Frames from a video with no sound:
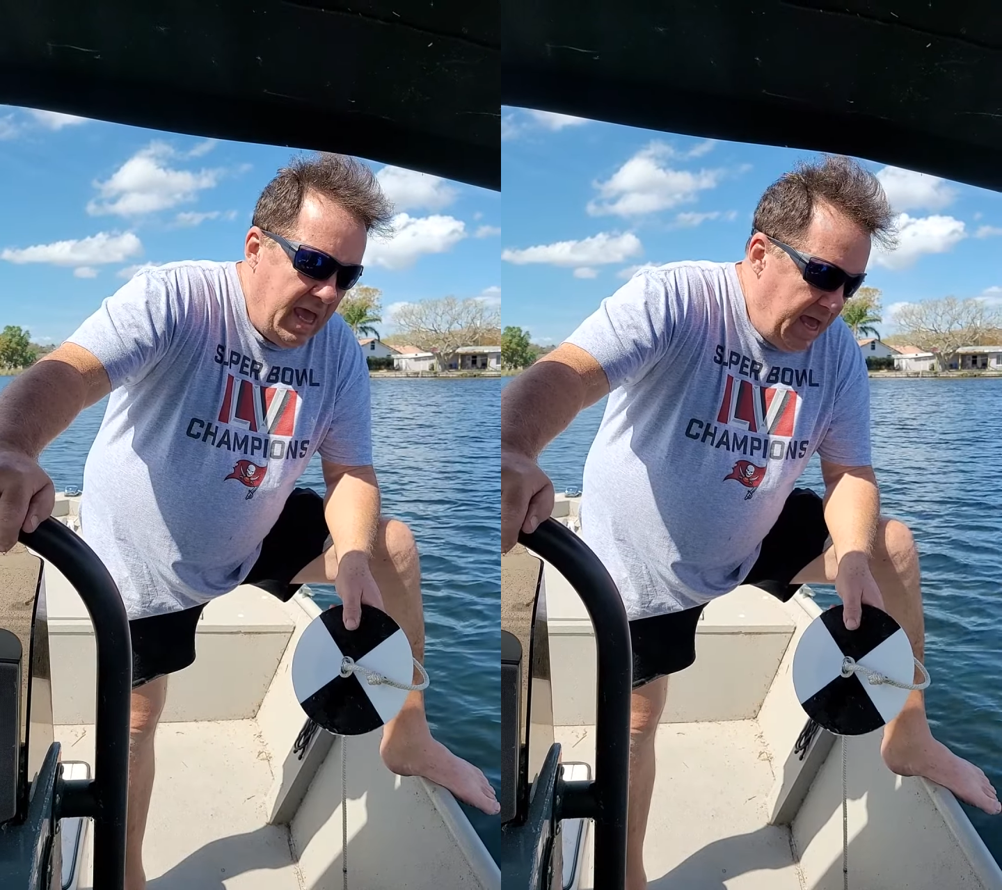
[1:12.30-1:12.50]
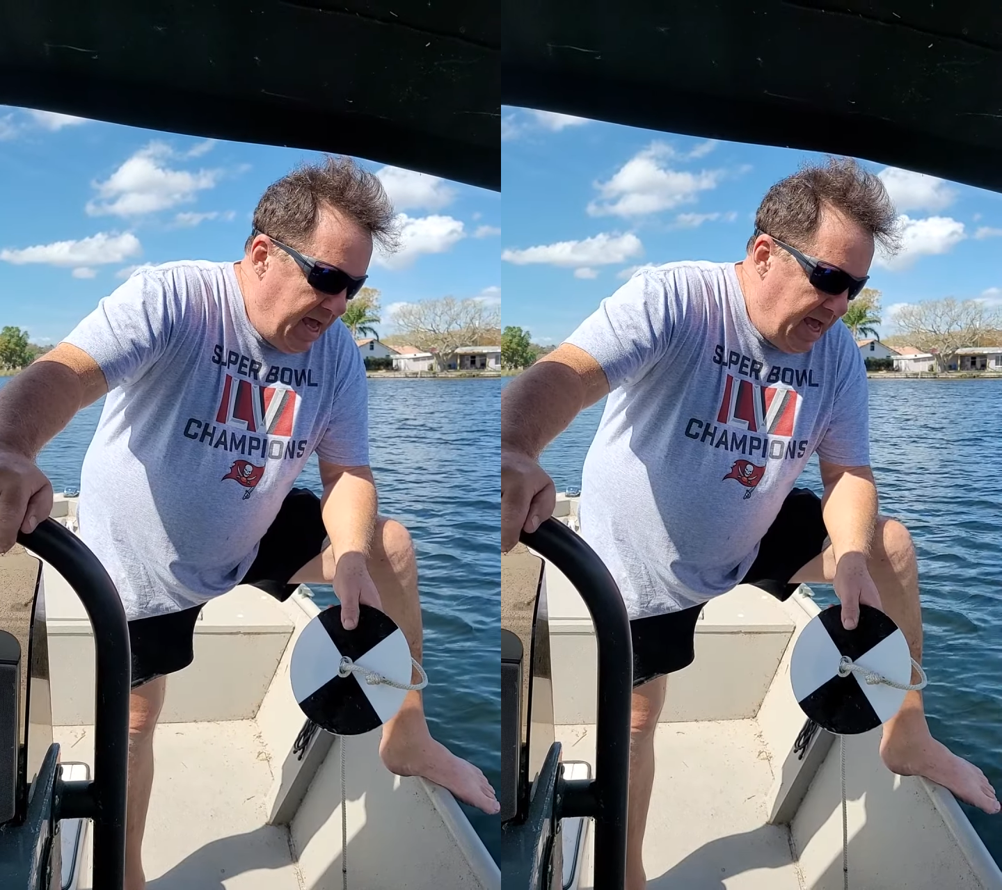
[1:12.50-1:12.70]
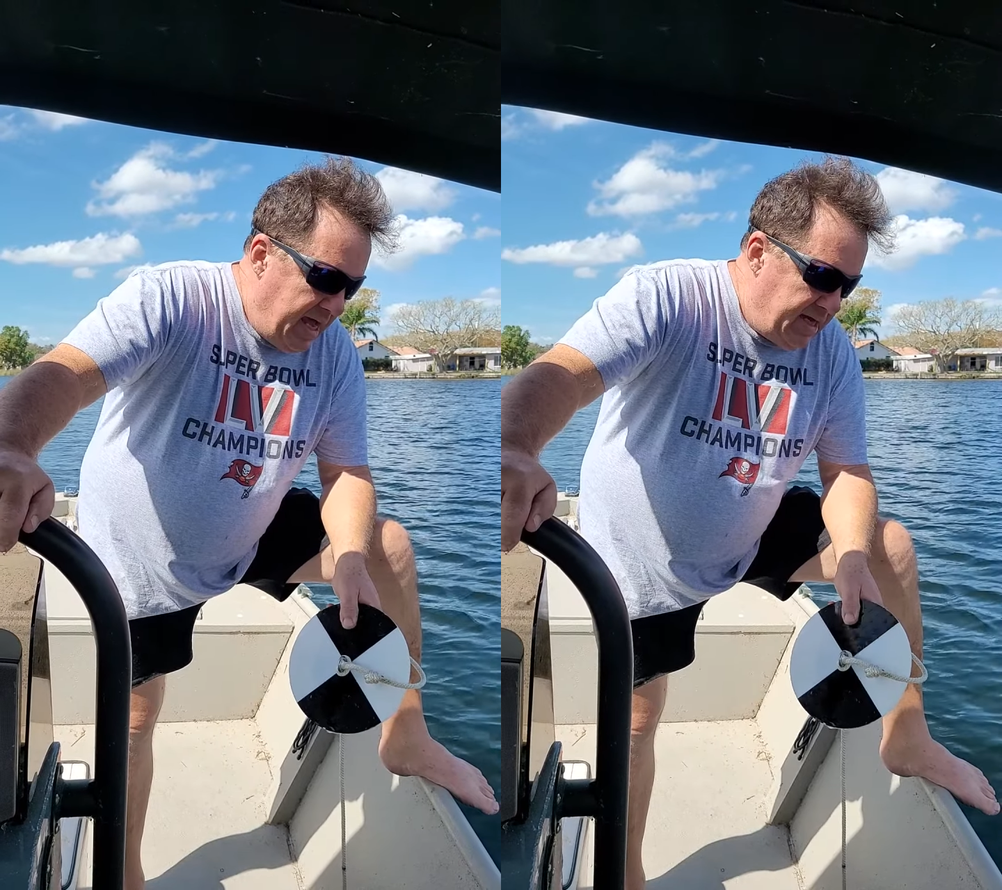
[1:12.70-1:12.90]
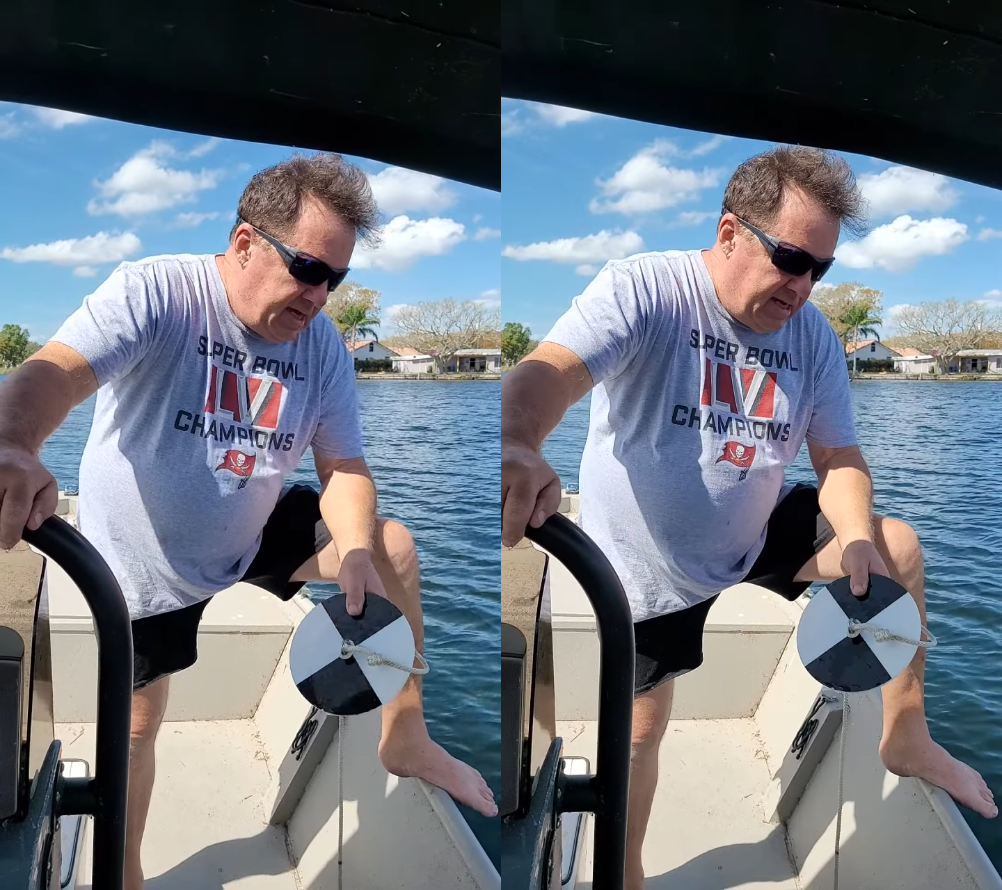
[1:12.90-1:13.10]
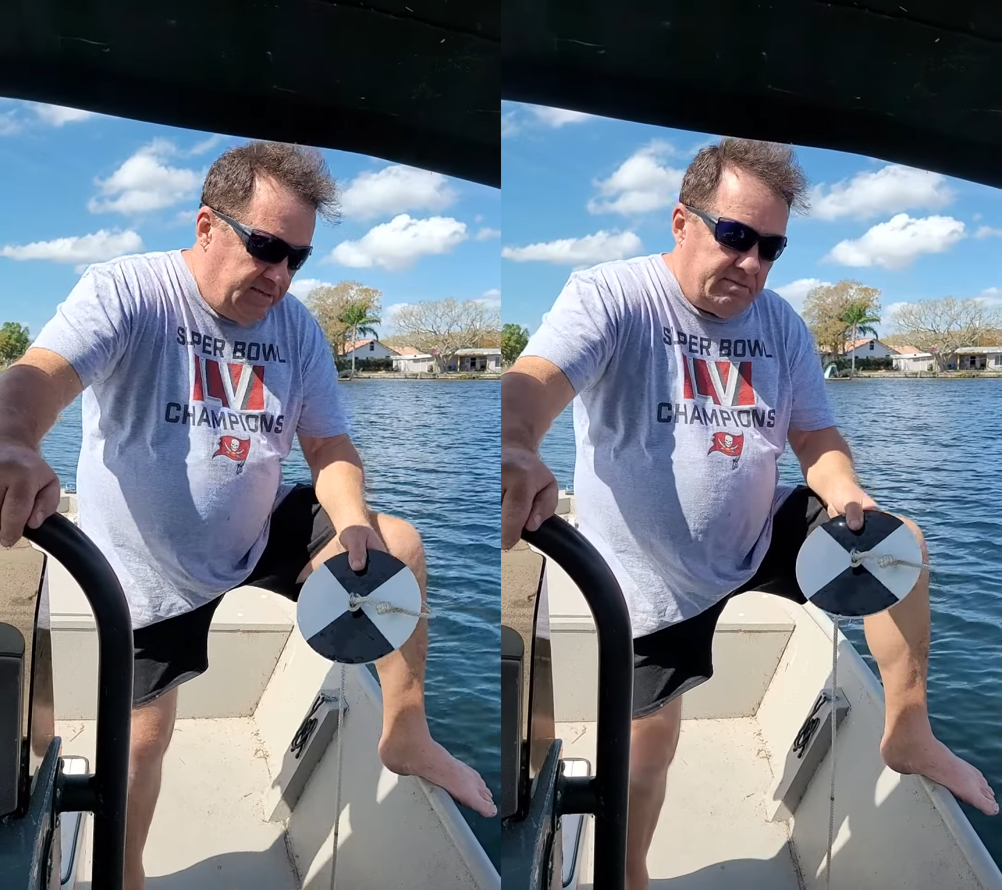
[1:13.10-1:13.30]
And
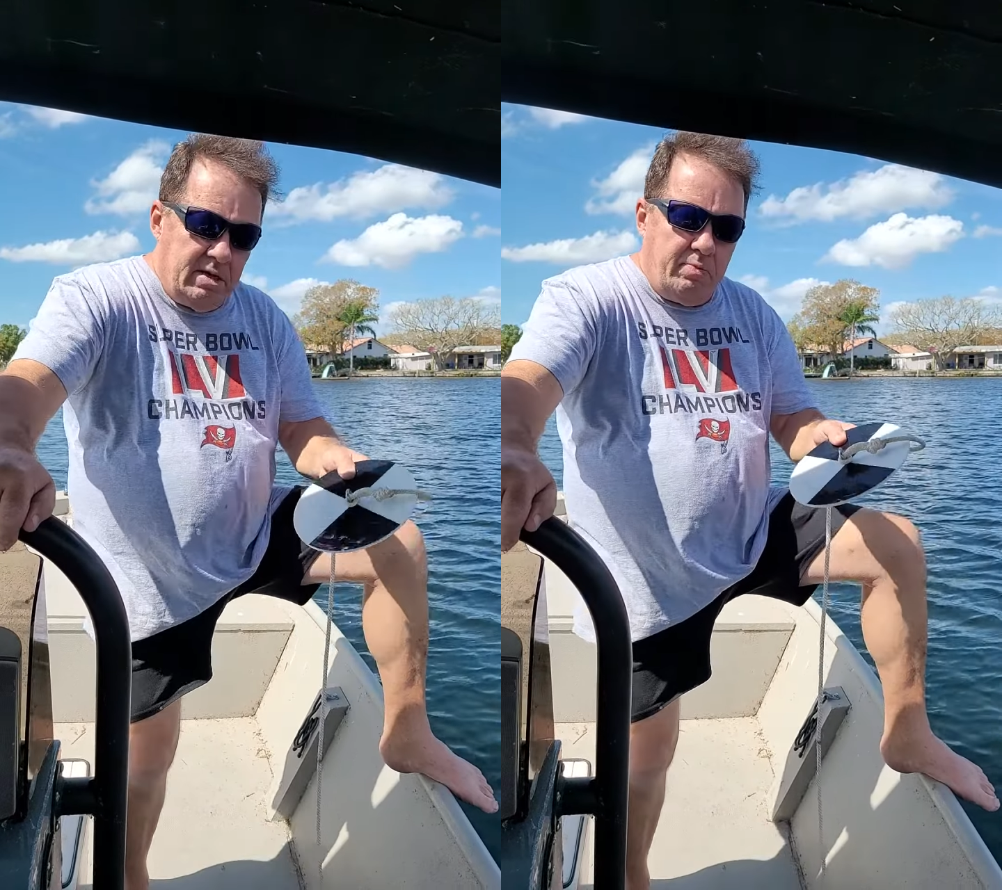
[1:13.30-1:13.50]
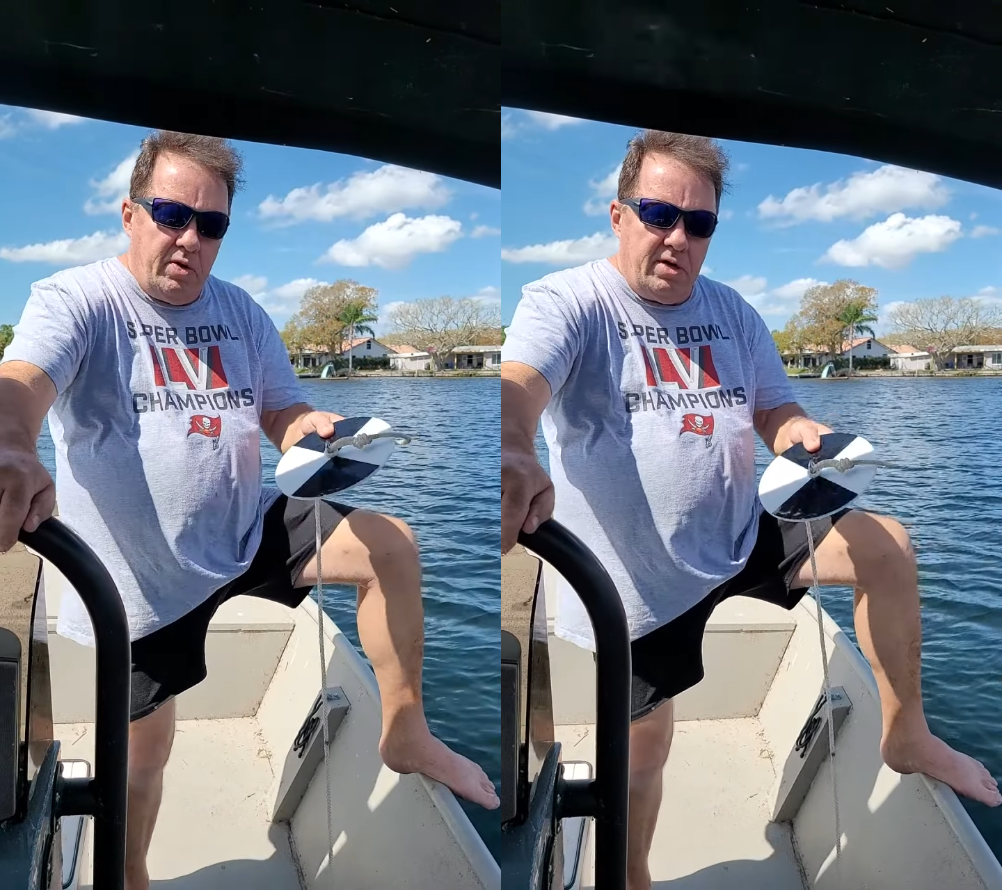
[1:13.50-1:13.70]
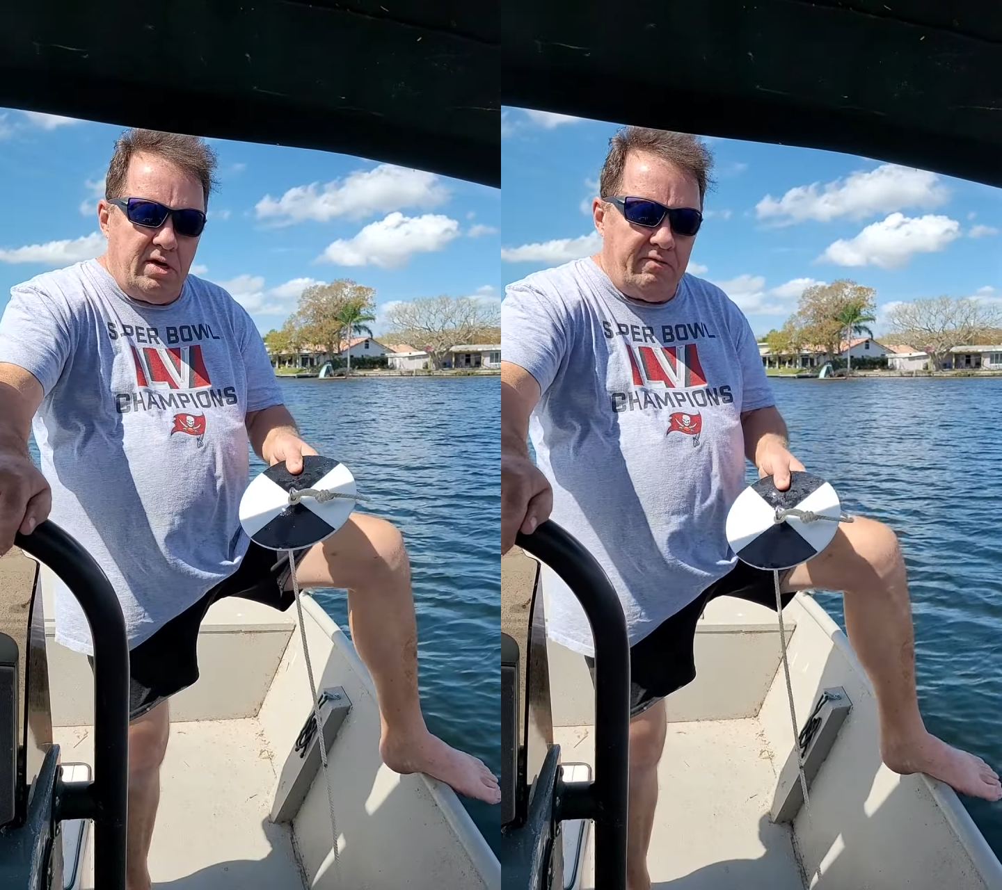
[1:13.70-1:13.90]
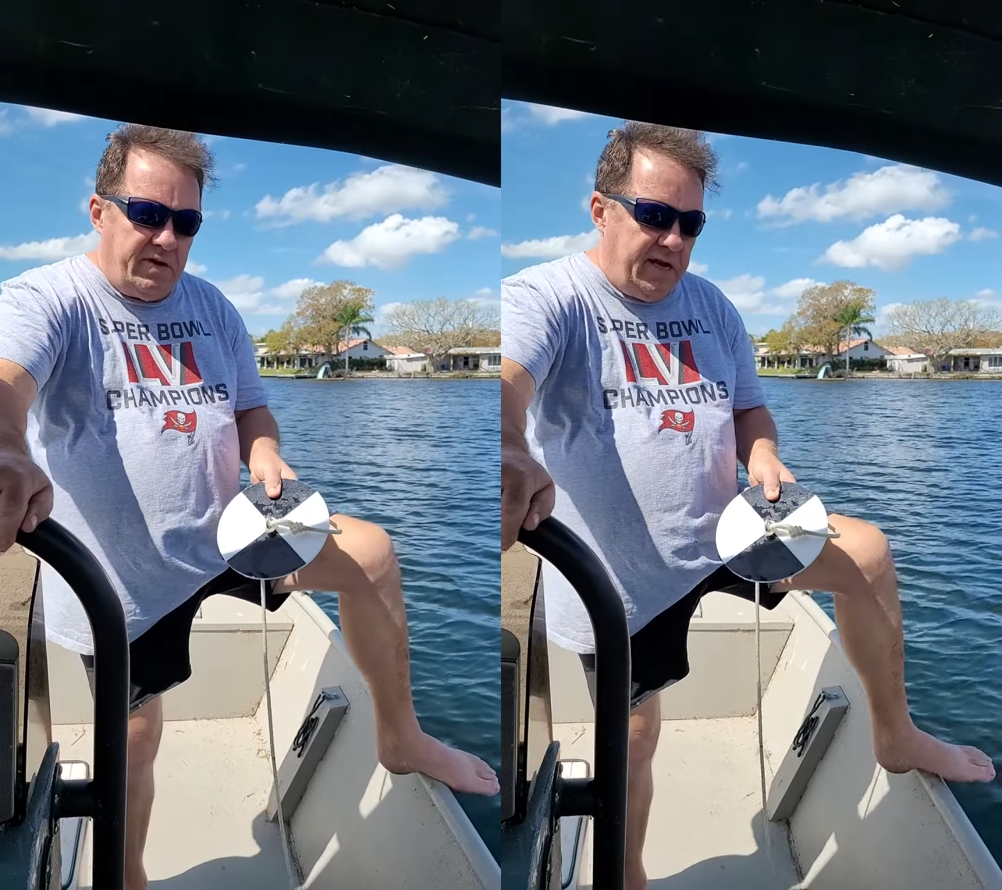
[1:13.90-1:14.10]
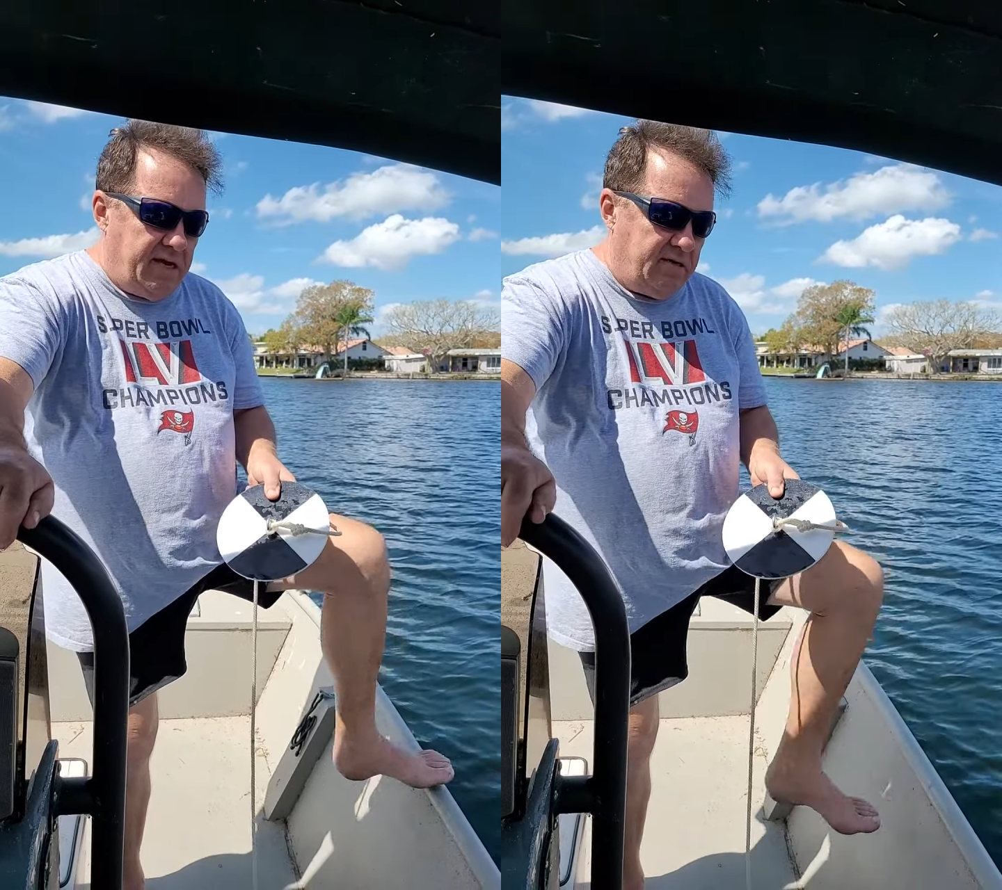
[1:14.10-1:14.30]
uh, I'm going to put it over
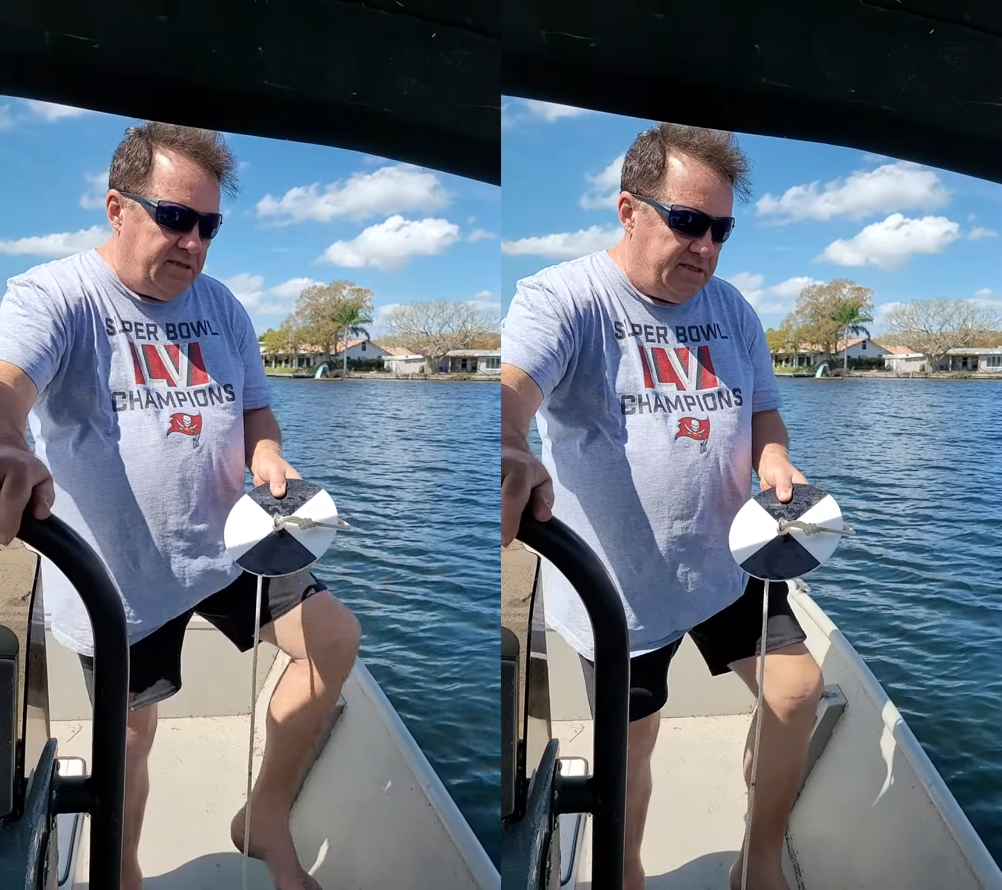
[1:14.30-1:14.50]
now